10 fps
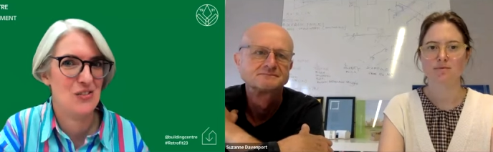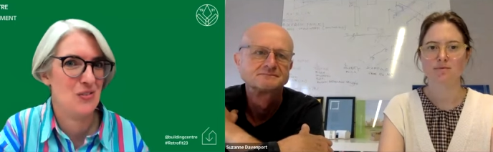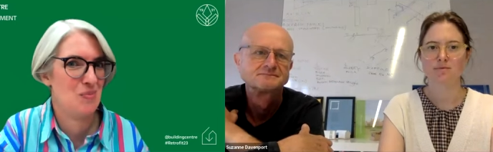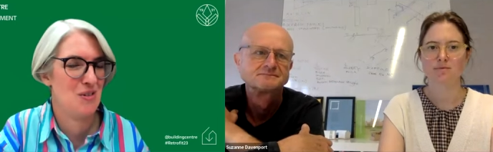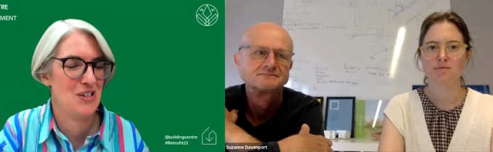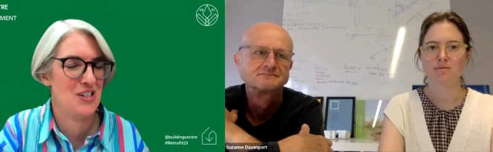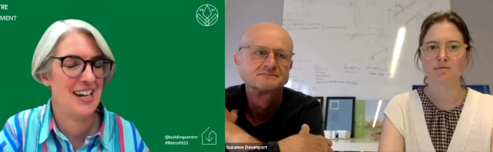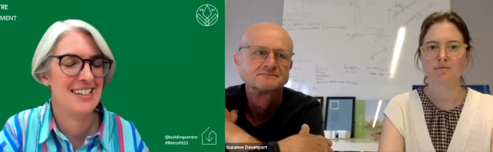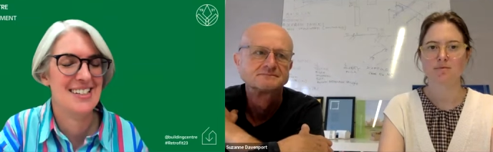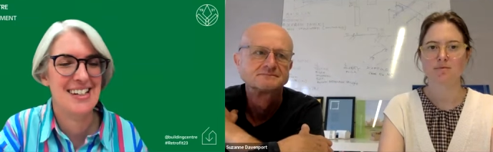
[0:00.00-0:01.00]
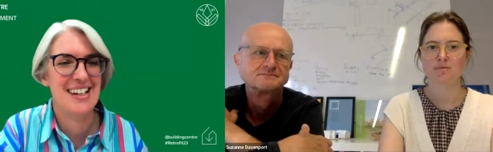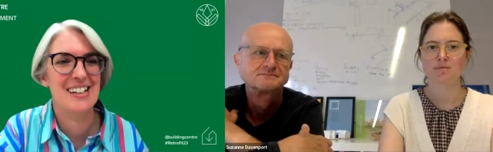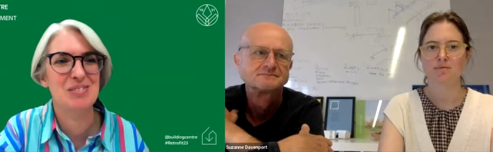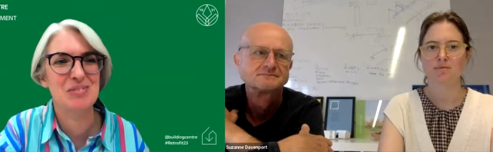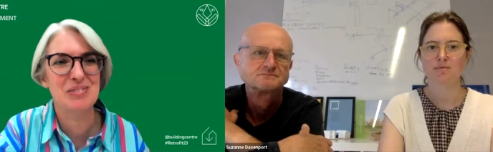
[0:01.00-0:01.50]
Speaker 1: of the project.
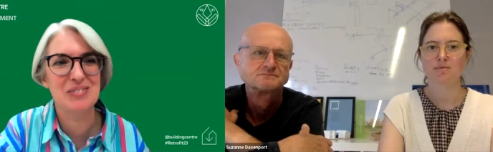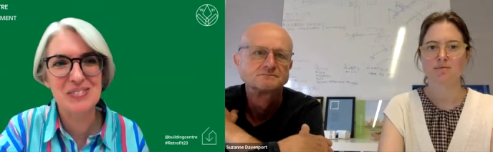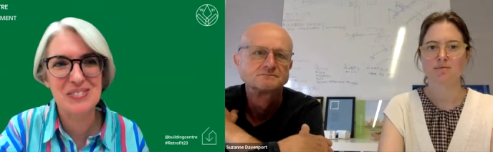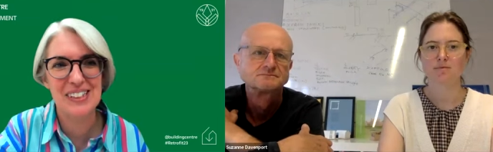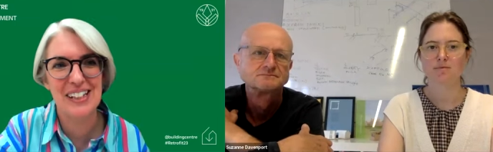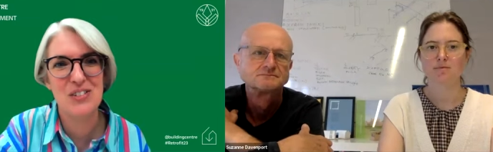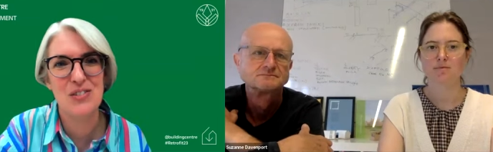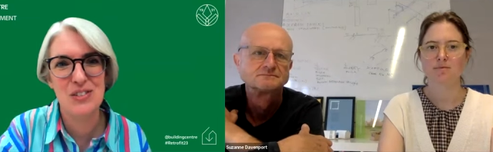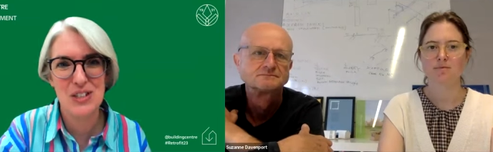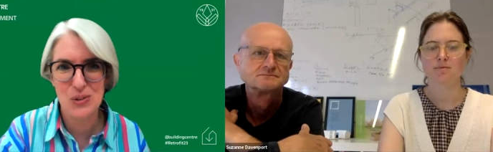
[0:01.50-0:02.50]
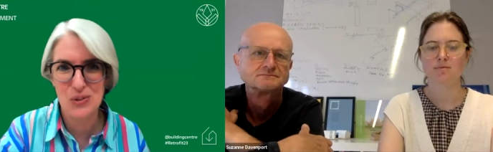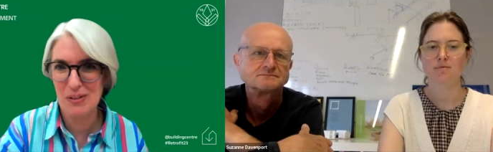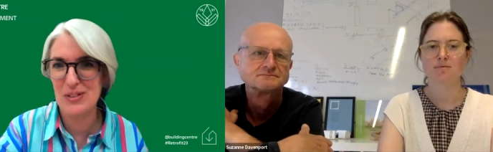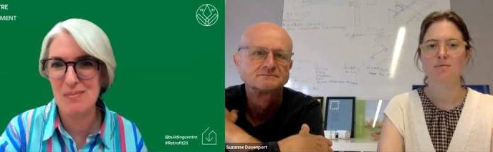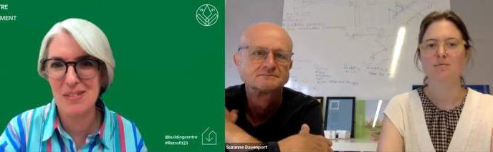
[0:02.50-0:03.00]
Um, like you've obviously talked
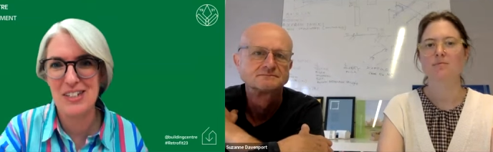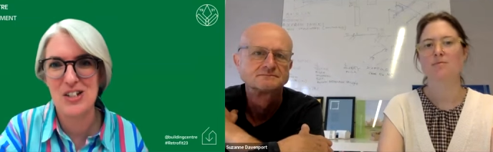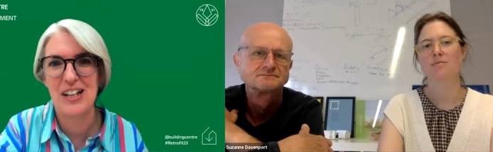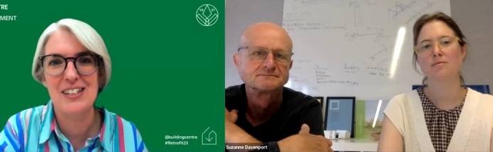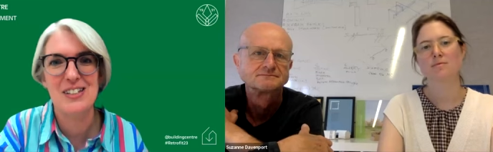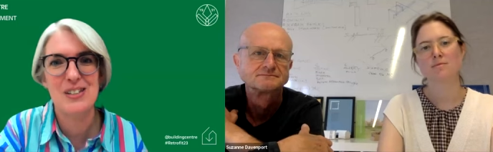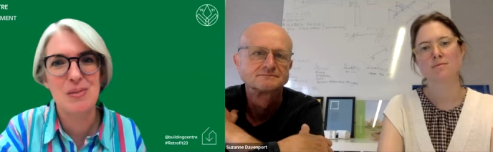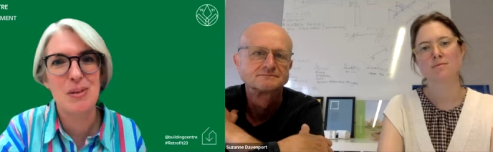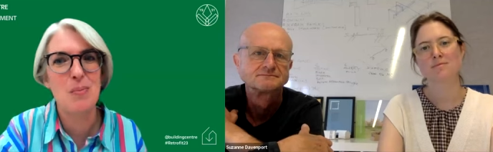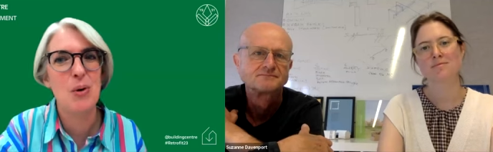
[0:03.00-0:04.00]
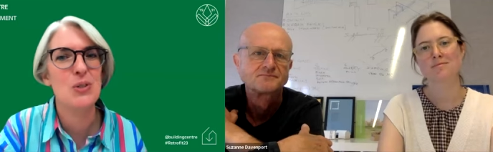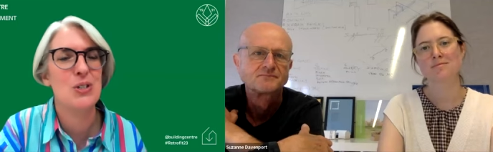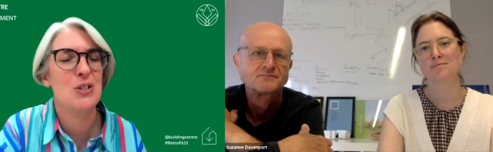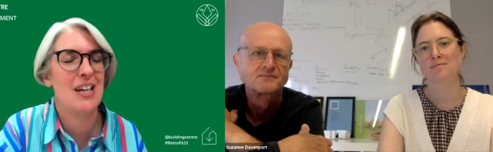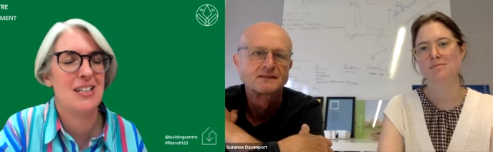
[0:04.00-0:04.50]
about some of the challenges, but the
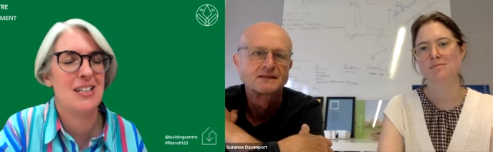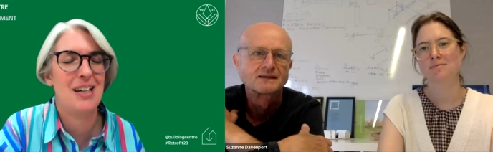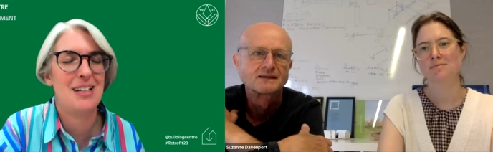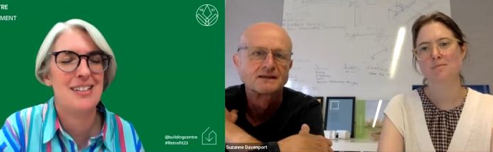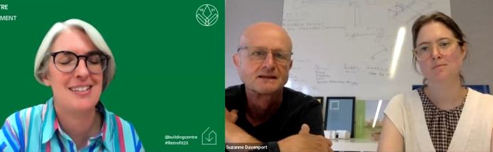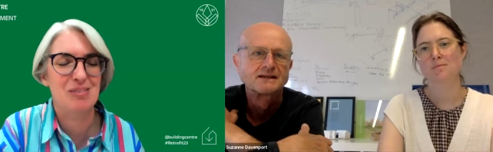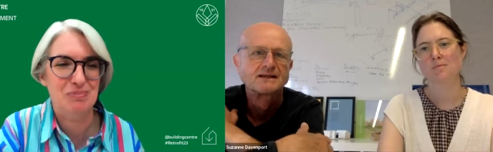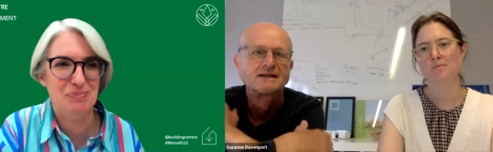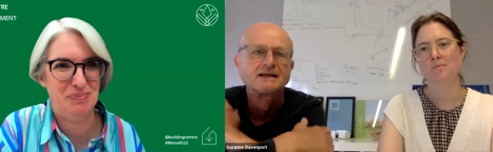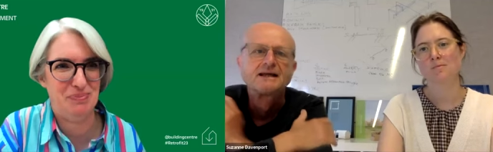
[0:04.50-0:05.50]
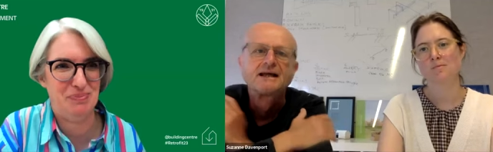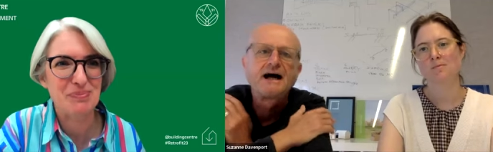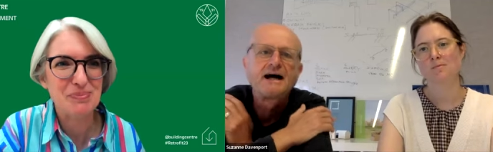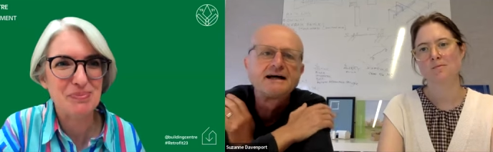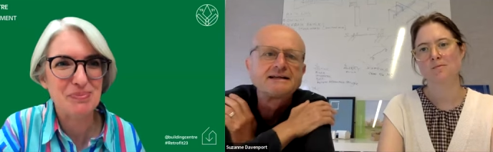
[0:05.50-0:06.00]
most unexpected.
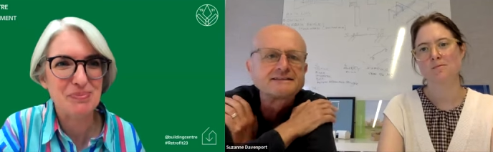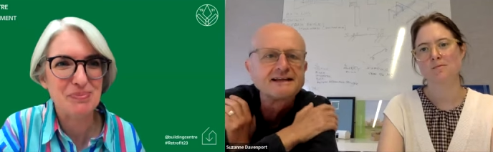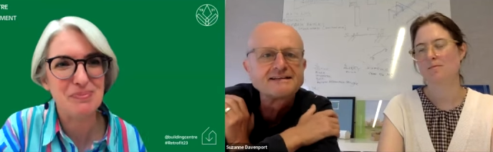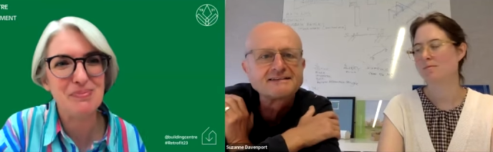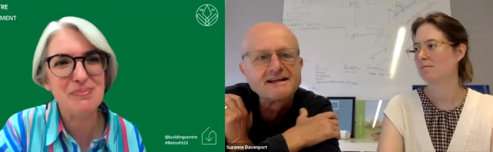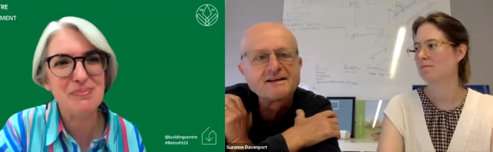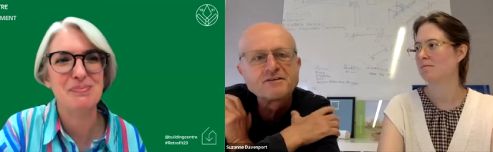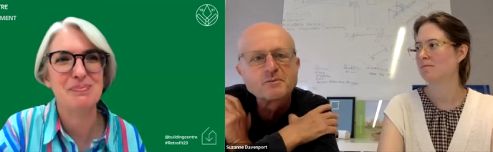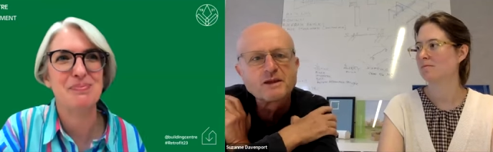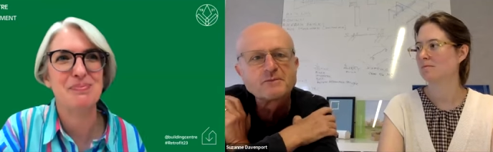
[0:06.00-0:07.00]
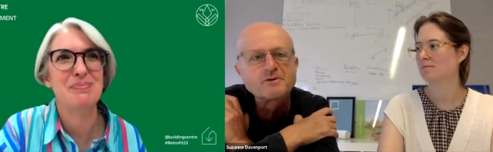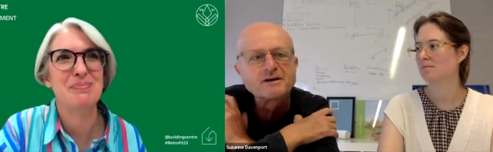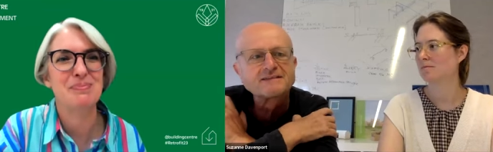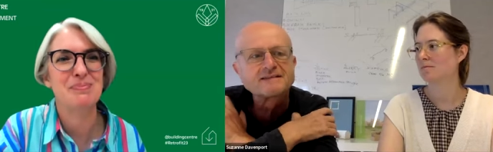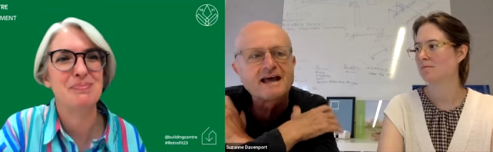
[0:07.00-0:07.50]
Speaker 2: Uh, it's it's leaving
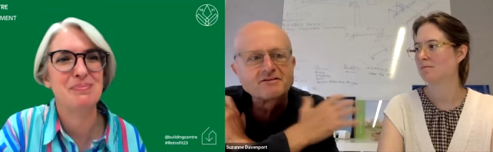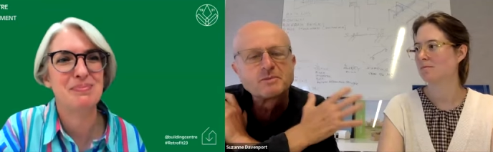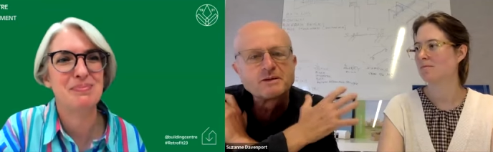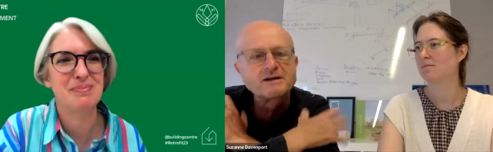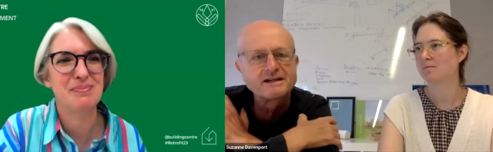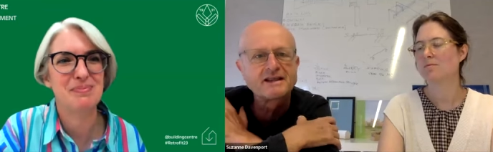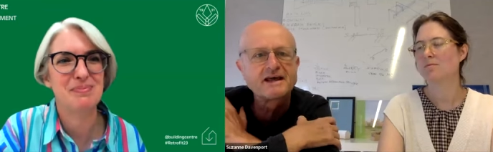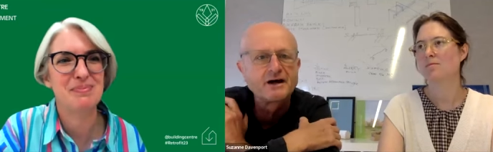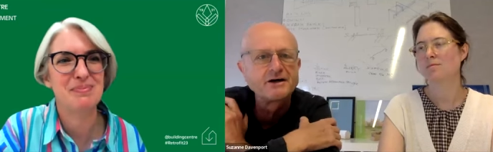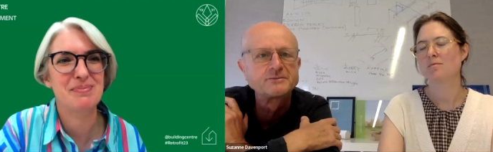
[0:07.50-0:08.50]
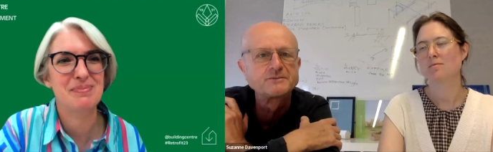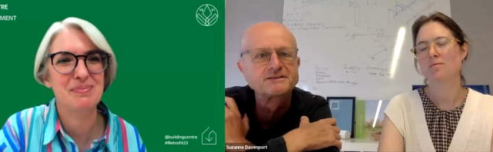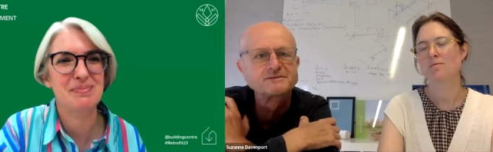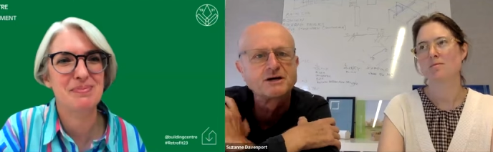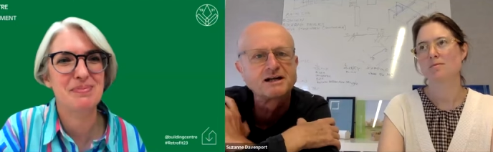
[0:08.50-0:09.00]
people, it's having people in their
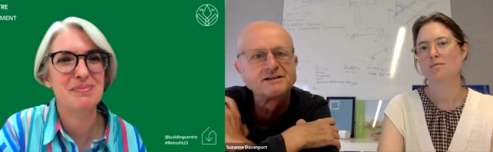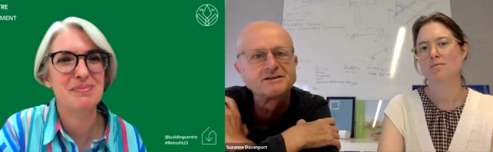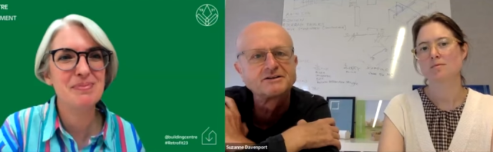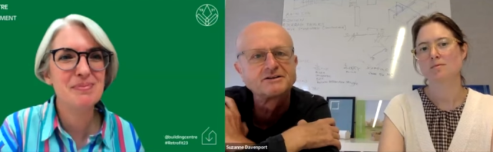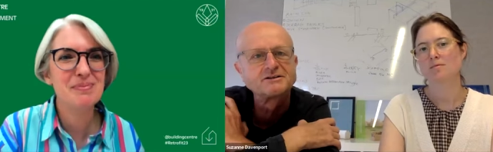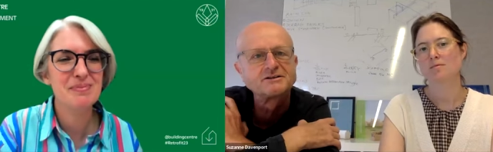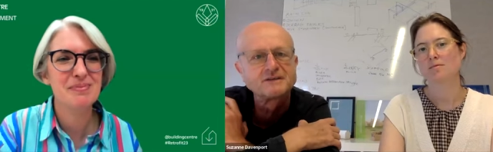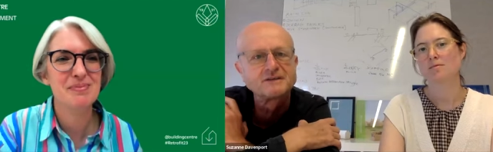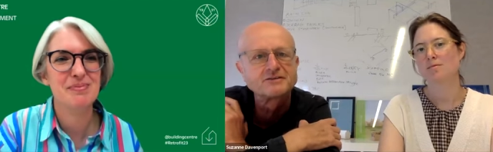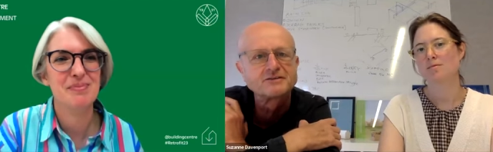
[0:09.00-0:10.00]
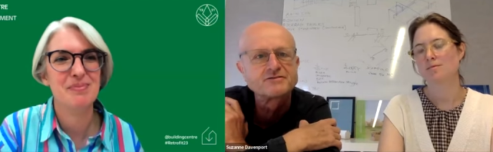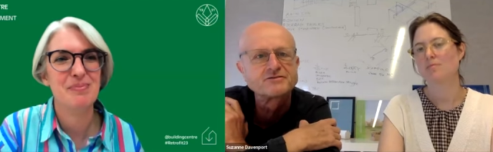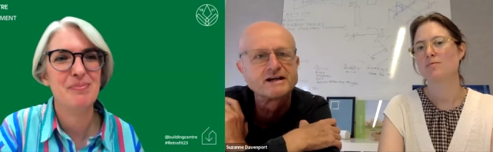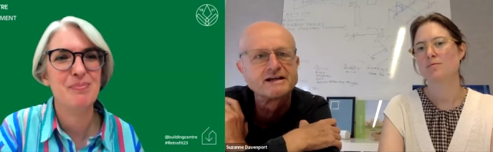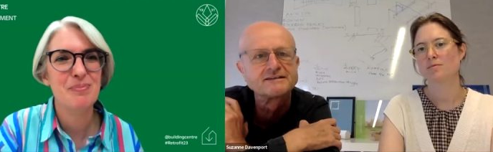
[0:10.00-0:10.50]
homes while you're doing the
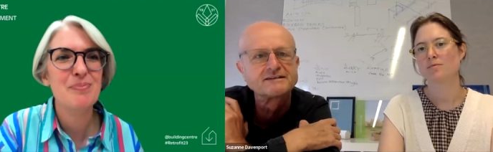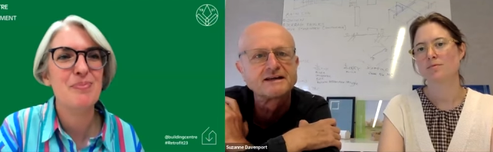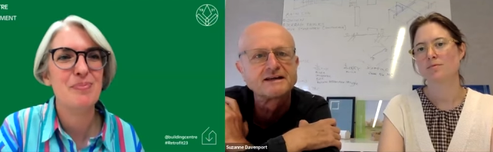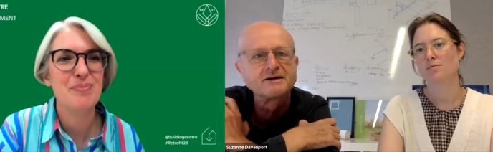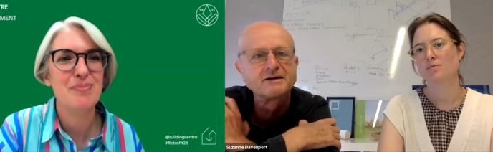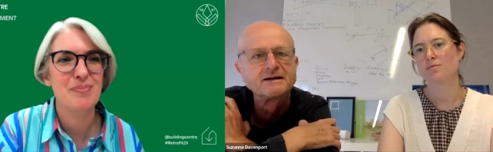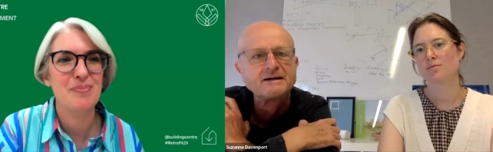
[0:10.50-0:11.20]
retrofit. So